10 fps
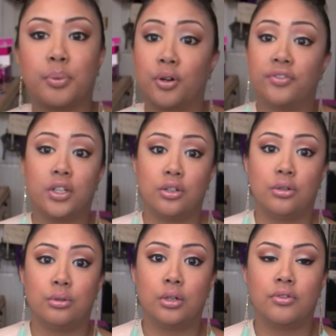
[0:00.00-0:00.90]
perfect
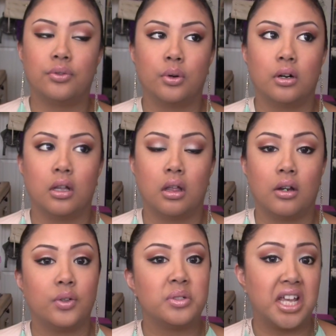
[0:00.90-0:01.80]
nude for a
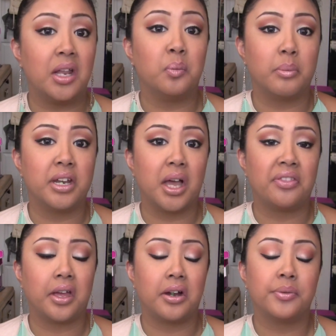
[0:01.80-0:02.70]
lot of you tan women
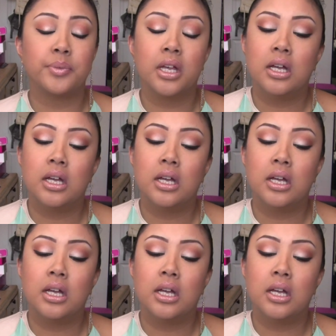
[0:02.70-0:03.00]
out there.